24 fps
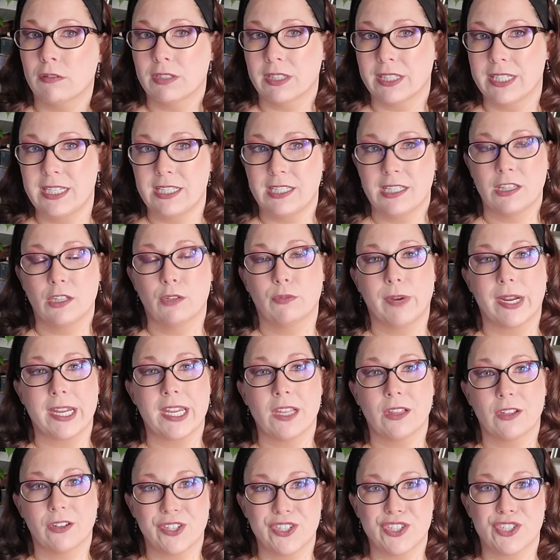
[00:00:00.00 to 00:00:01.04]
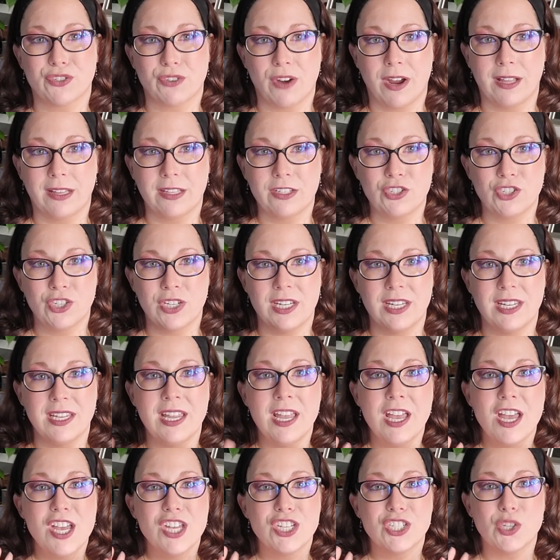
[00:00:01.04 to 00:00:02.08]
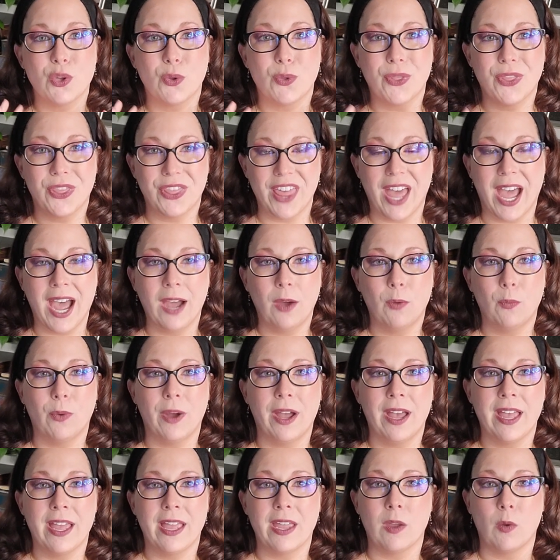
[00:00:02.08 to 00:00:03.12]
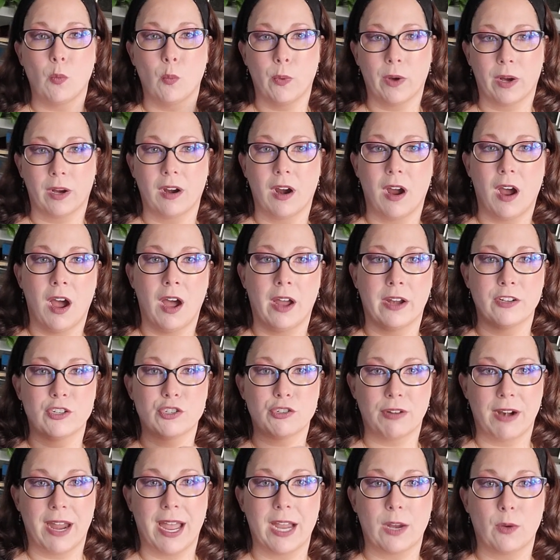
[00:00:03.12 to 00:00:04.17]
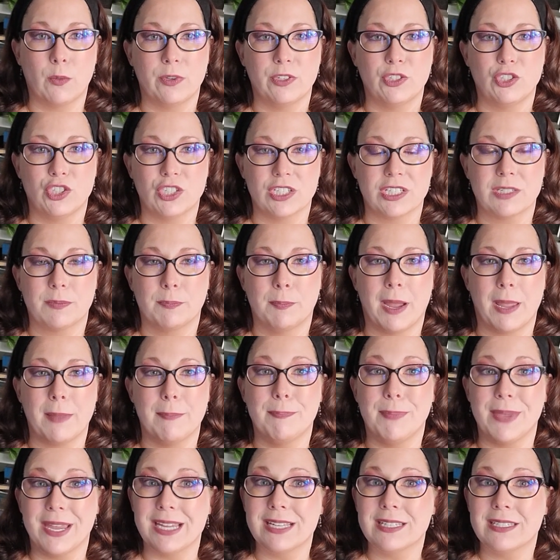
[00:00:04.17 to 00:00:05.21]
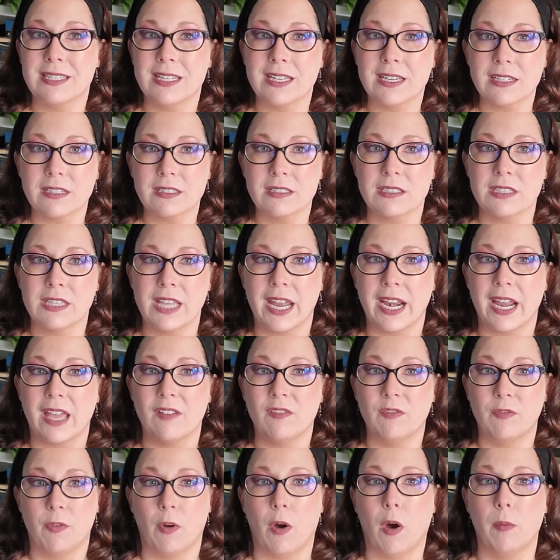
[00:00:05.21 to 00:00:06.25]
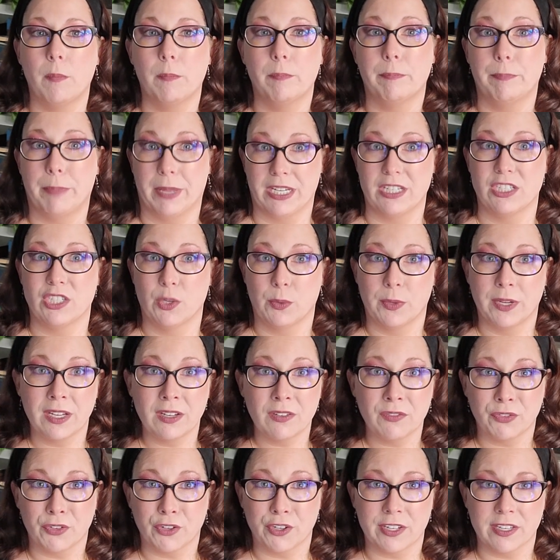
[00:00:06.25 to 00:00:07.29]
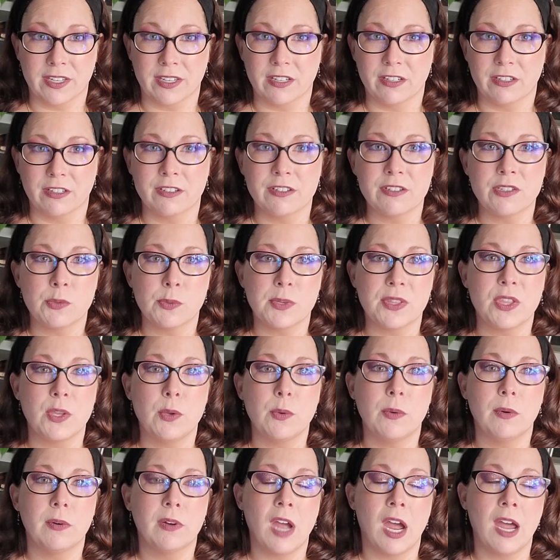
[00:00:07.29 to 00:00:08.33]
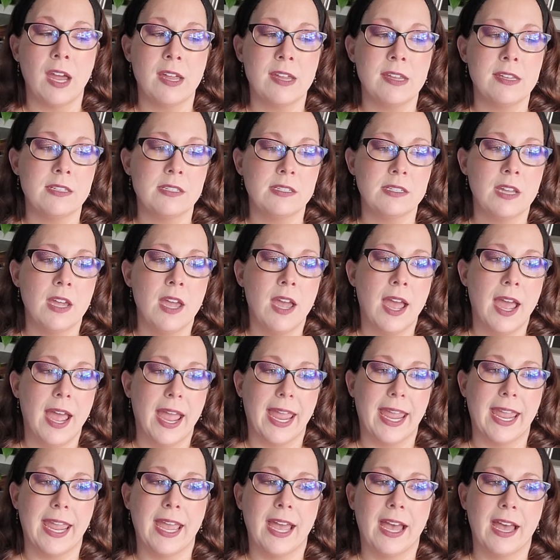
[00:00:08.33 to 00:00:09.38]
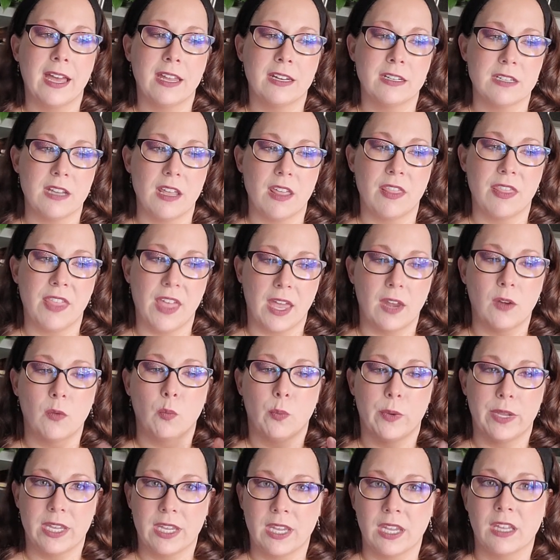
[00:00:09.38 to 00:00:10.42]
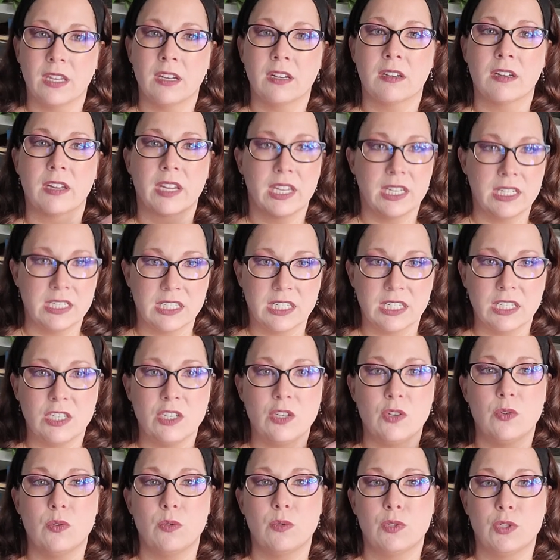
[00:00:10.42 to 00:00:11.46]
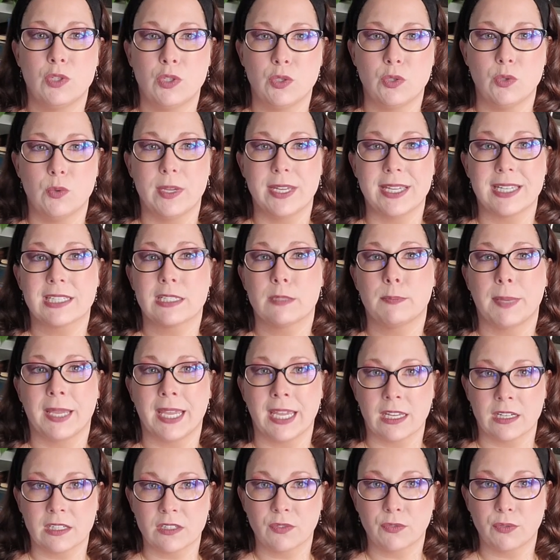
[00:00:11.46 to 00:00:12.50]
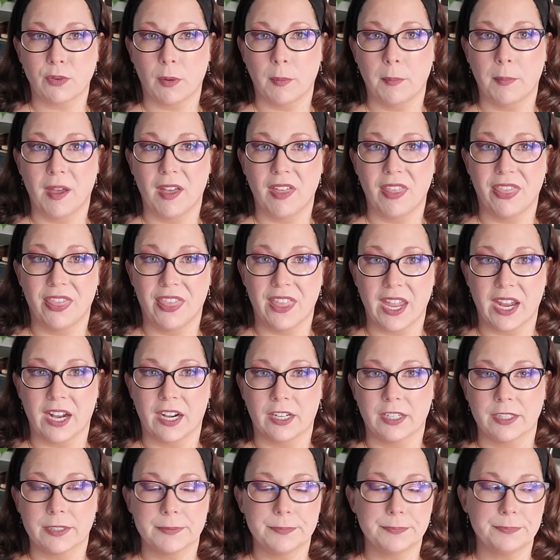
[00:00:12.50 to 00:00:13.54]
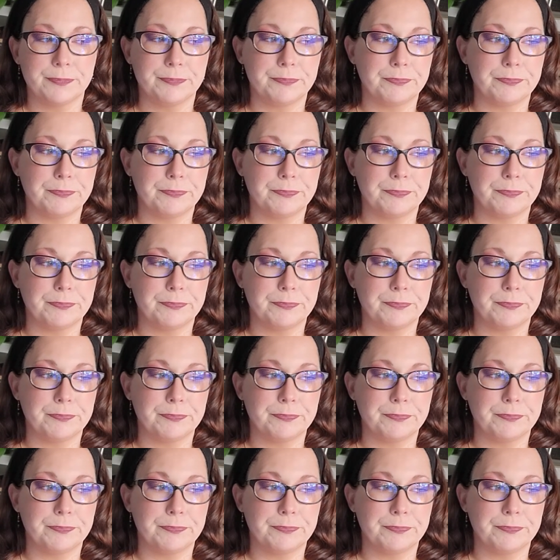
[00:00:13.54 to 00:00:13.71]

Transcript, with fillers: releasing the regular astrology. So that way we're on track with just my basics that I've been doing for years with you guys. And then we can continue to expand from there.